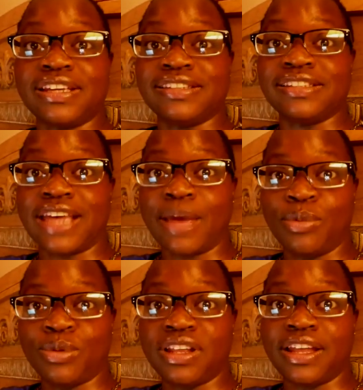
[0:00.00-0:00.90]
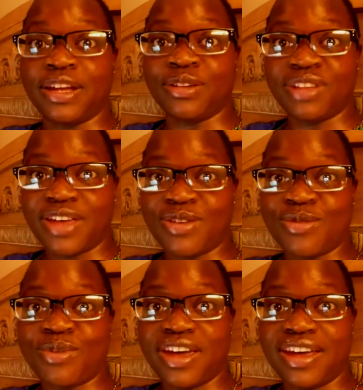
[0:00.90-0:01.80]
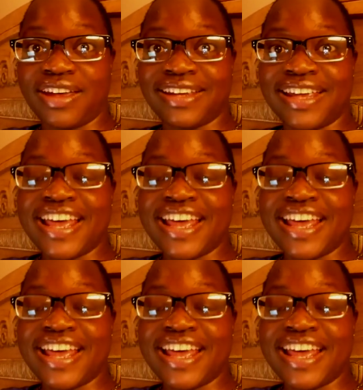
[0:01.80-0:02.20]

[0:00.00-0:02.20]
example, the letter that you read,